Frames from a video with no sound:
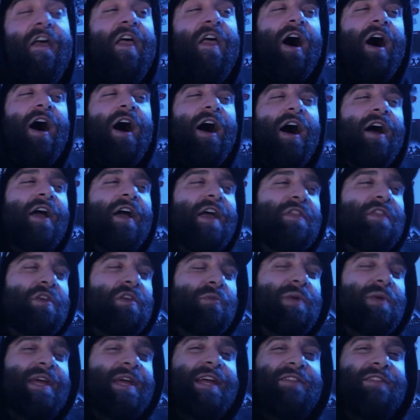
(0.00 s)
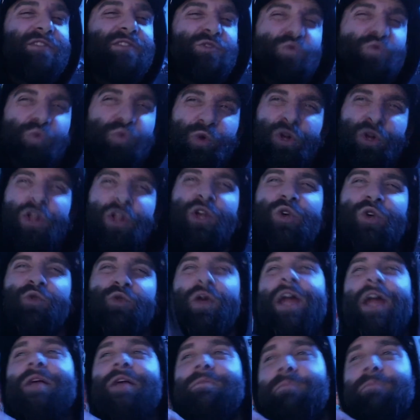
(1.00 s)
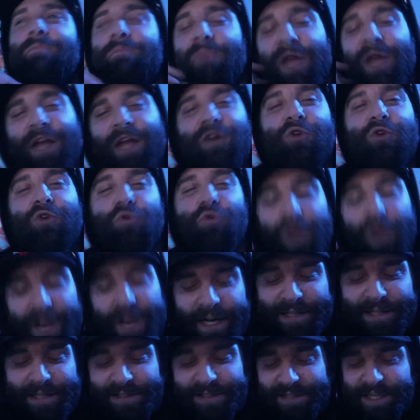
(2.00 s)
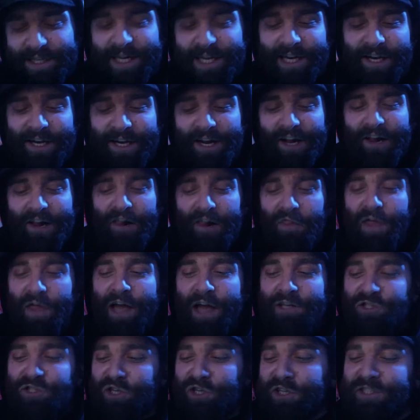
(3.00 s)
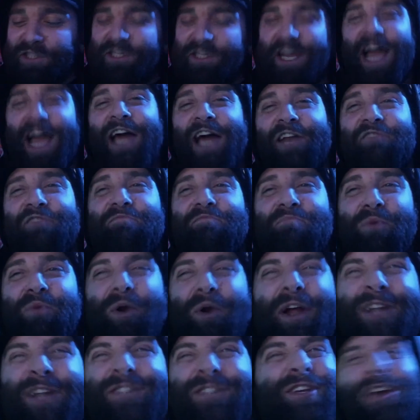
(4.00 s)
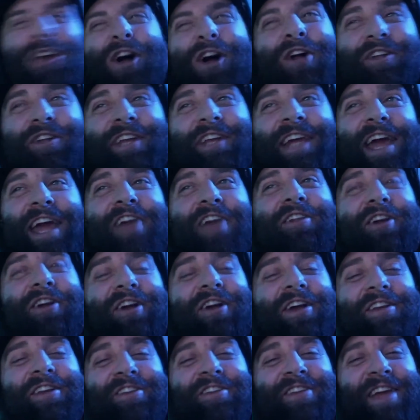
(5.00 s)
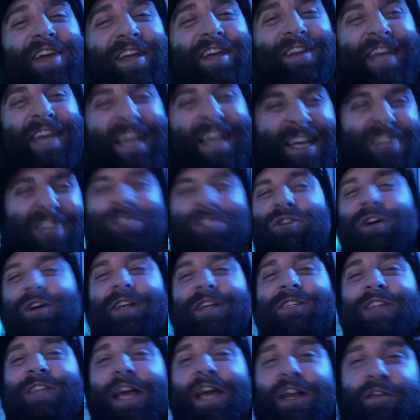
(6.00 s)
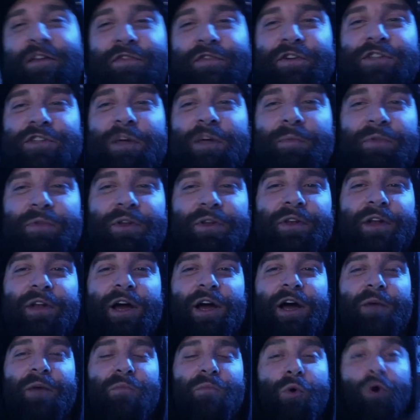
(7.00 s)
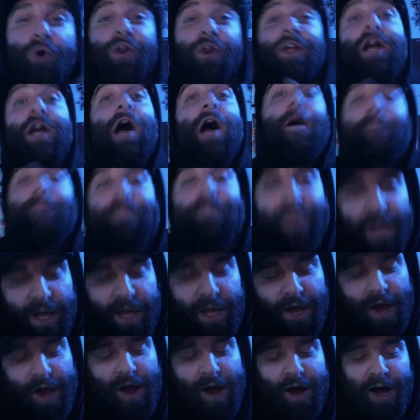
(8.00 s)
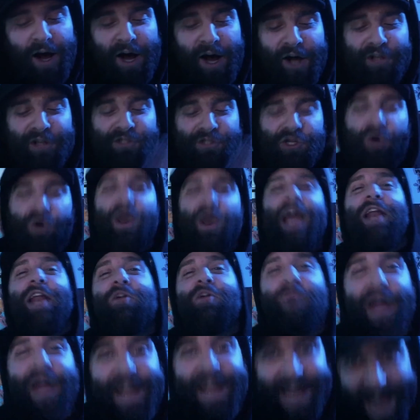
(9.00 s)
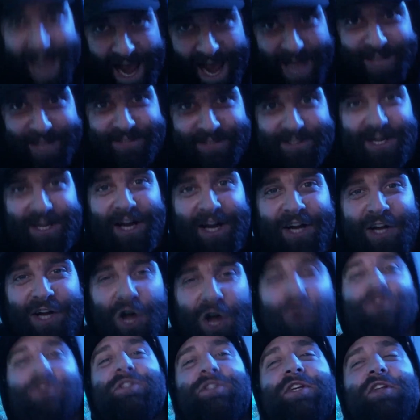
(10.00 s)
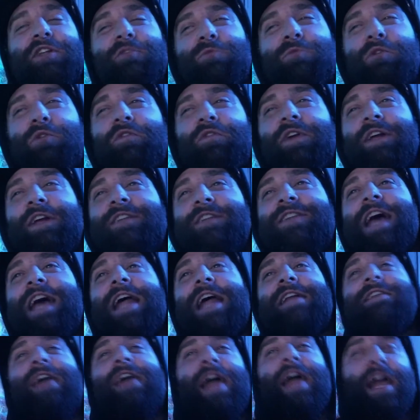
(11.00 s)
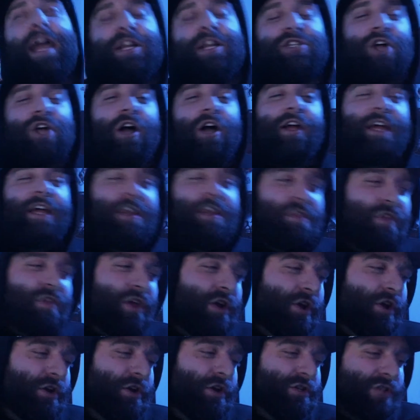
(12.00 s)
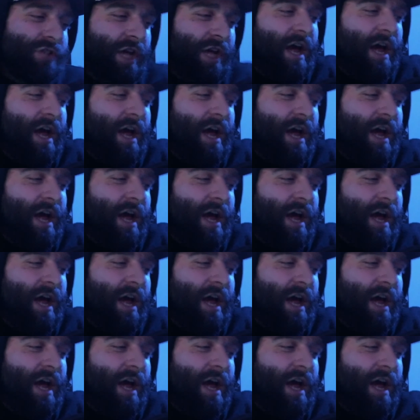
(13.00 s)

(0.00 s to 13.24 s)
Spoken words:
And then we get this really great mid-credit scene that just kind of brings it all together and gets you excited for something more to come. So anyway, guys, go see the movie Sonic the Hedgehog in theaters.